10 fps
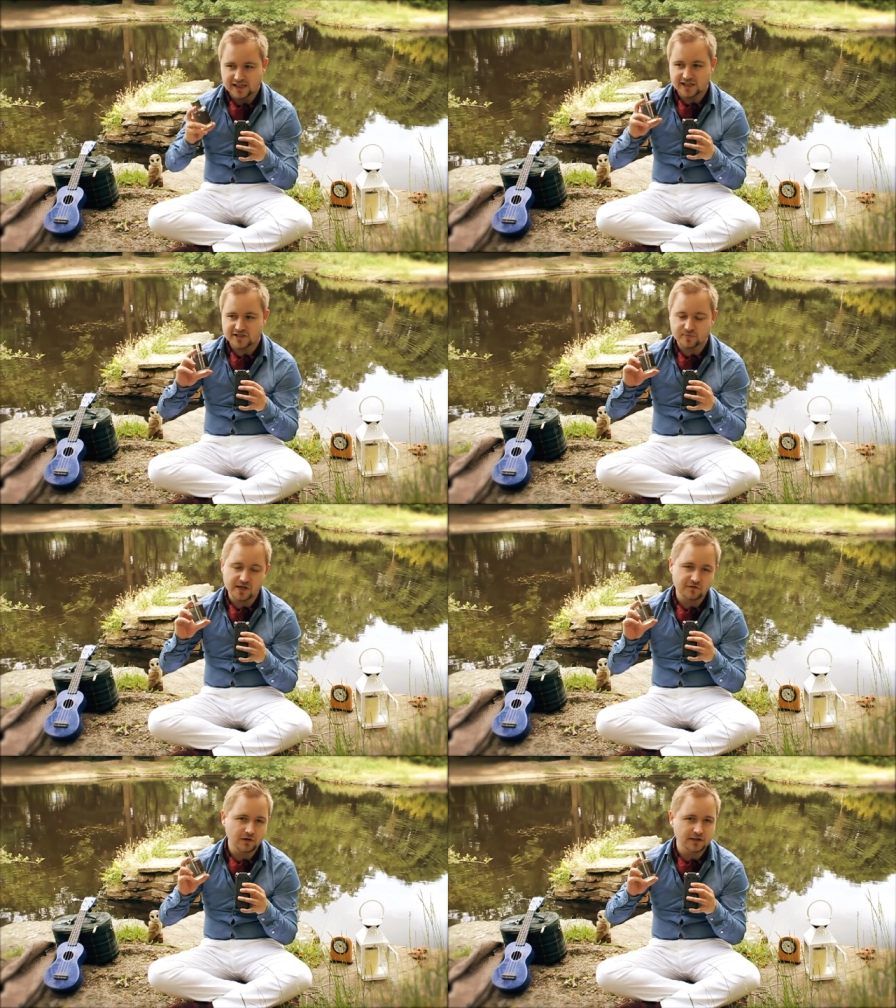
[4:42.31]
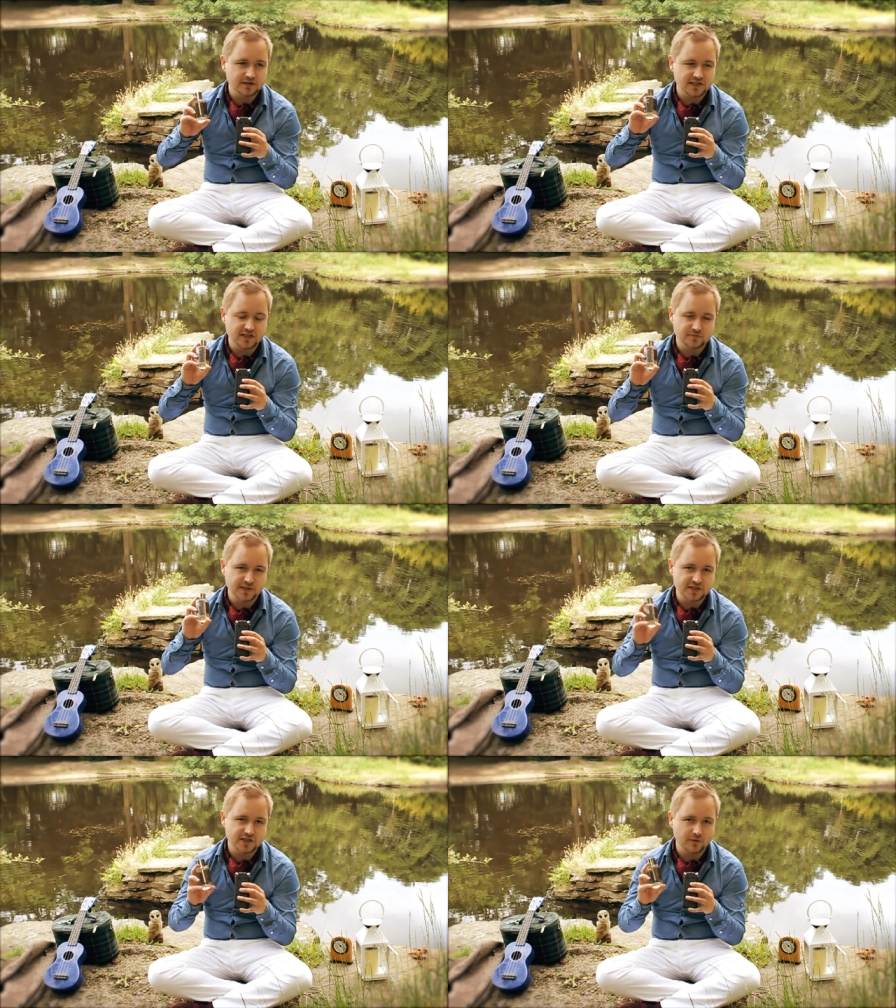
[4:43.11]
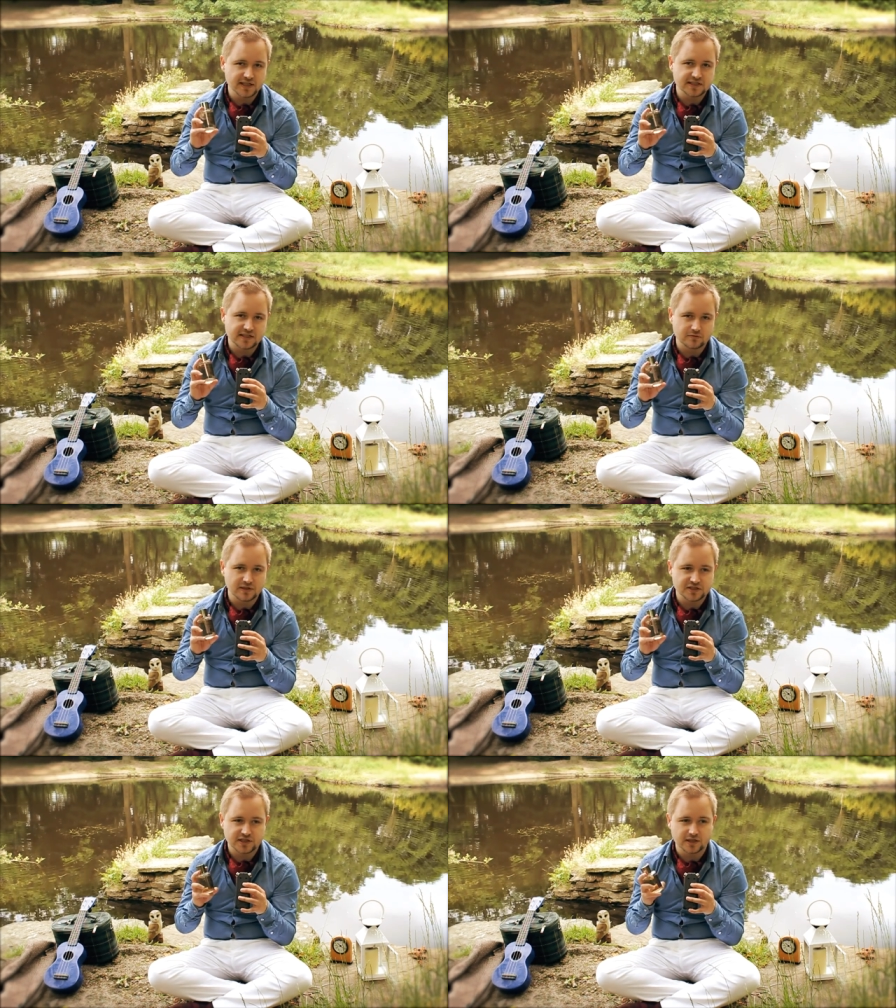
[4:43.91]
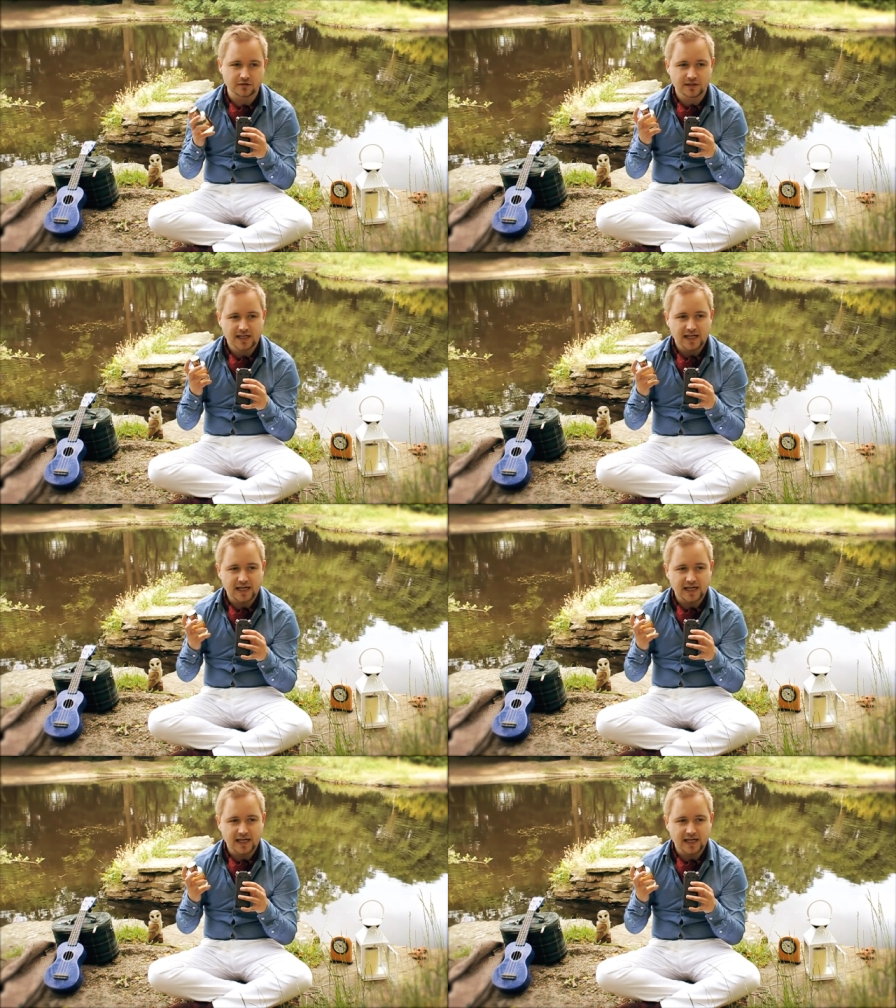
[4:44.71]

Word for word: It has been a fragrance that has been so easy to reach to,